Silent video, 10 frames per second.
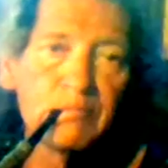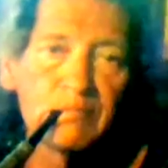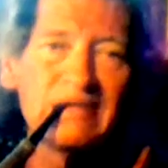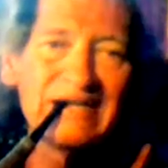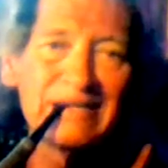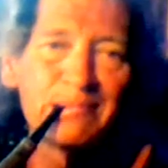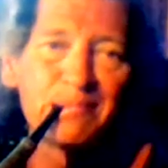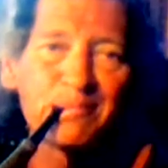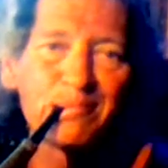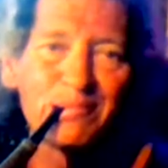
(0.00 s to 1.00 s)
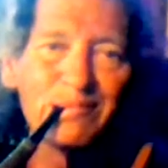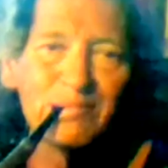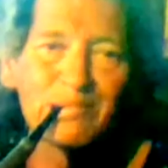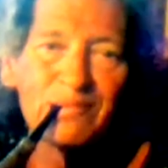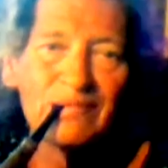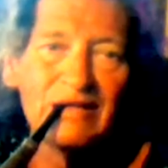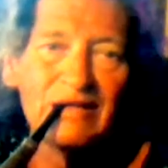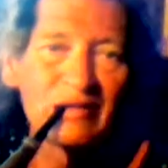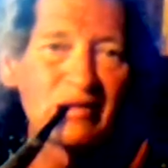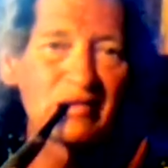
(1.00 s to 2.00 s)
yeah,
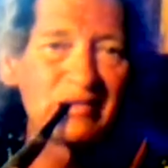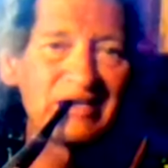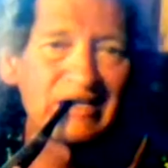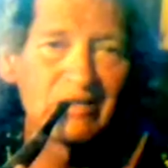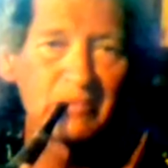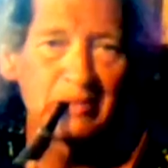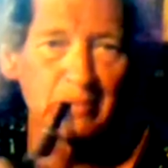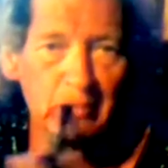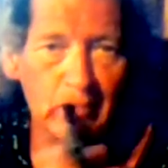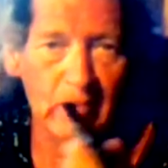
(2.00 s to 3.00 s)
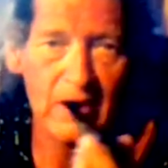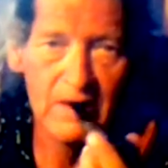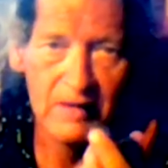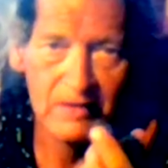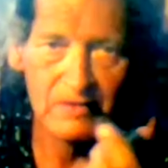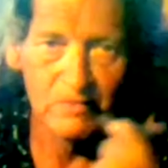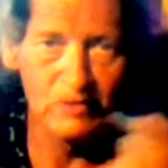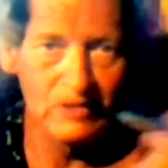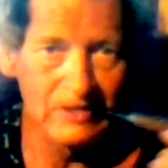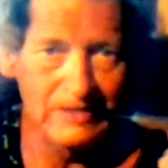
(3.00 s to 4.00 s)
quantum entanglement. We're
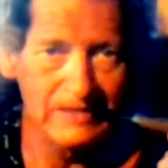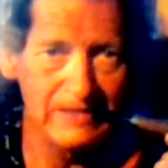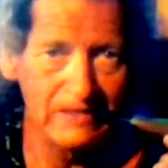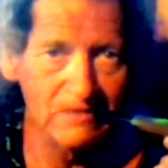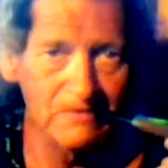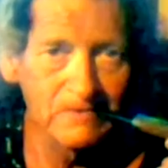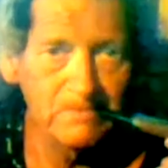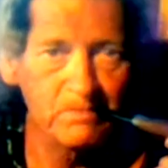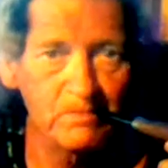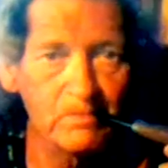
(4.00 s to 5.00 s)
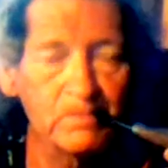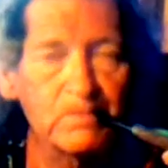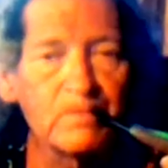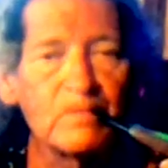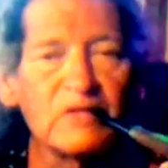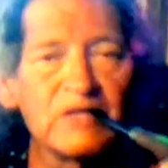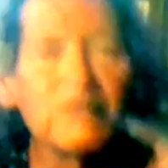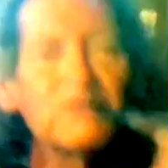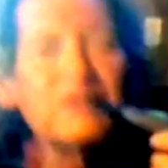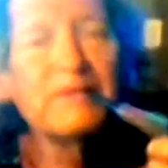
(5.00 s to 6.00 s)
all entangled. You
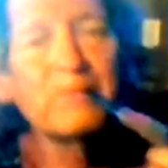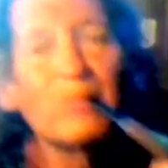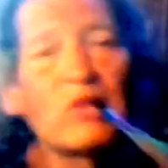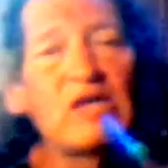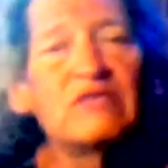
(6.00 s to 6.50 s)
see, it's